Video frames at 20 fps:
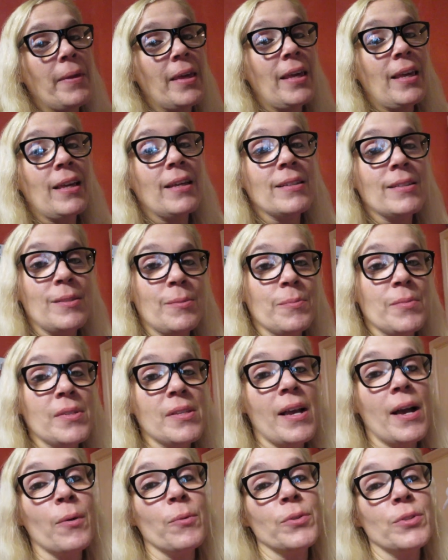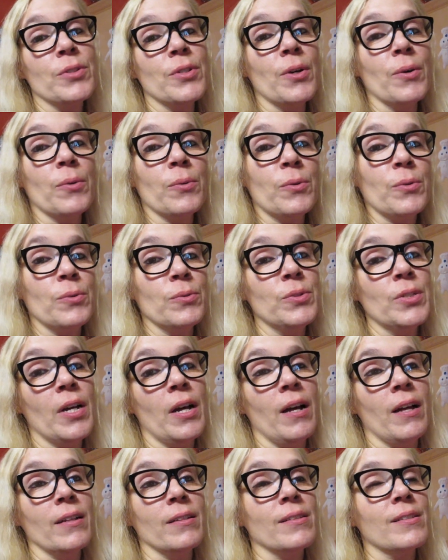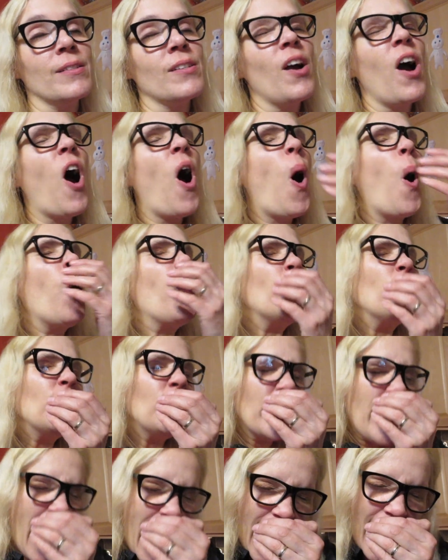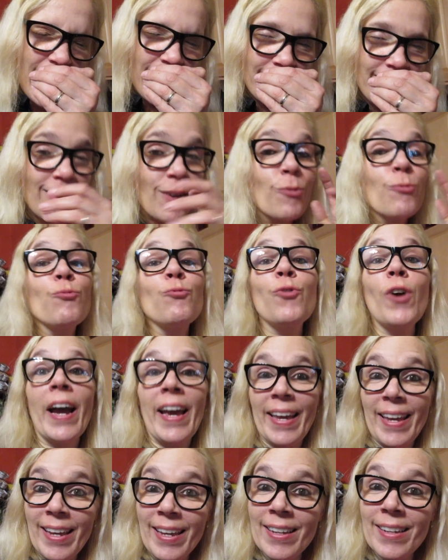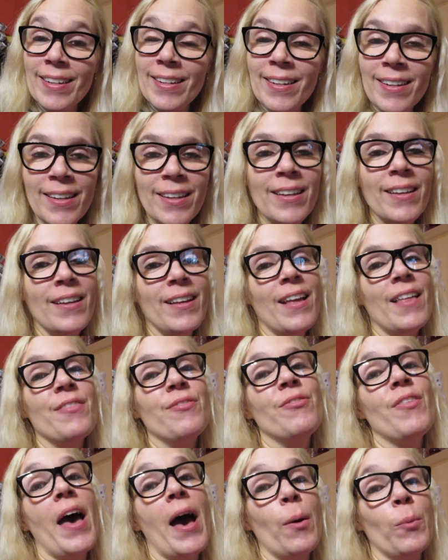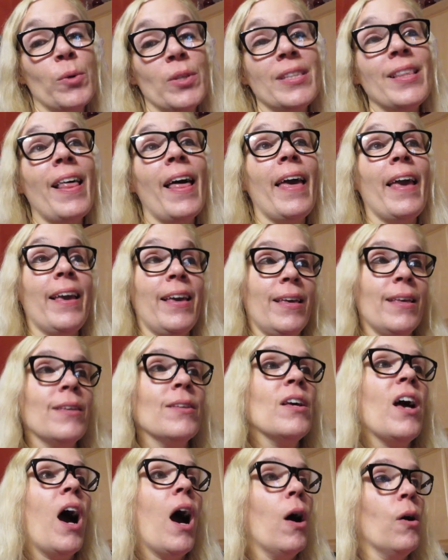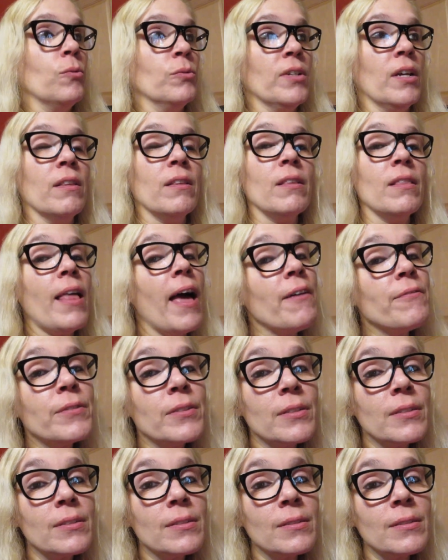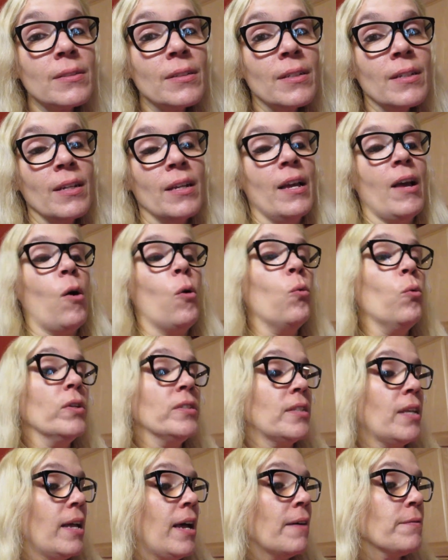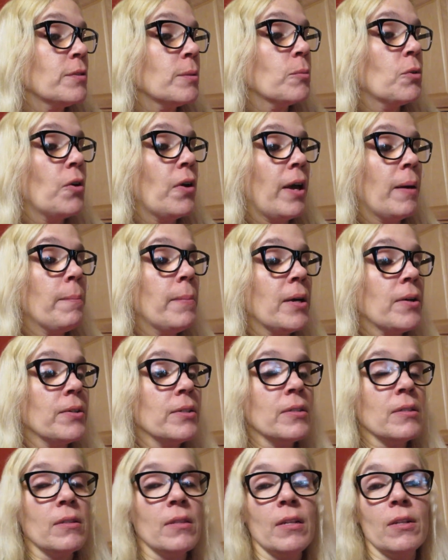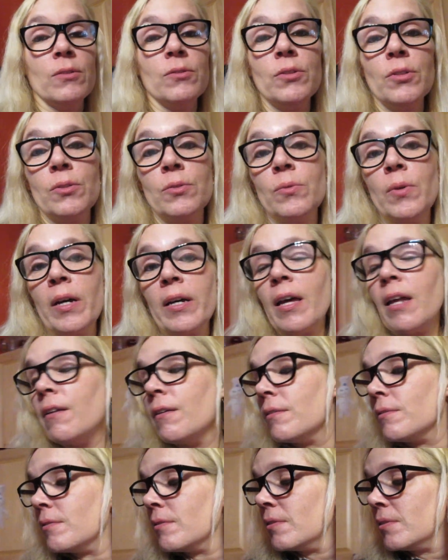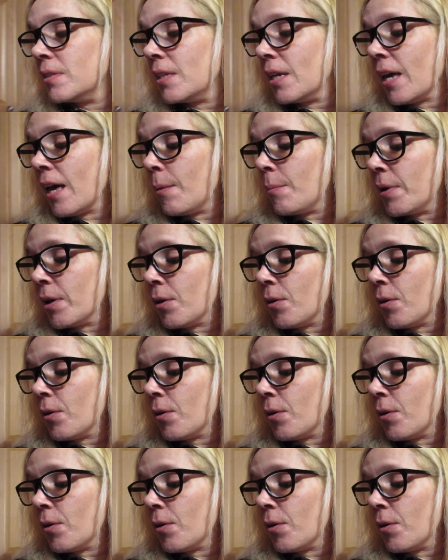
making some sourdough croutons. Right? That would like whole nother level. Oh, it's gonna have some cranberries in there too. I gotta dig out my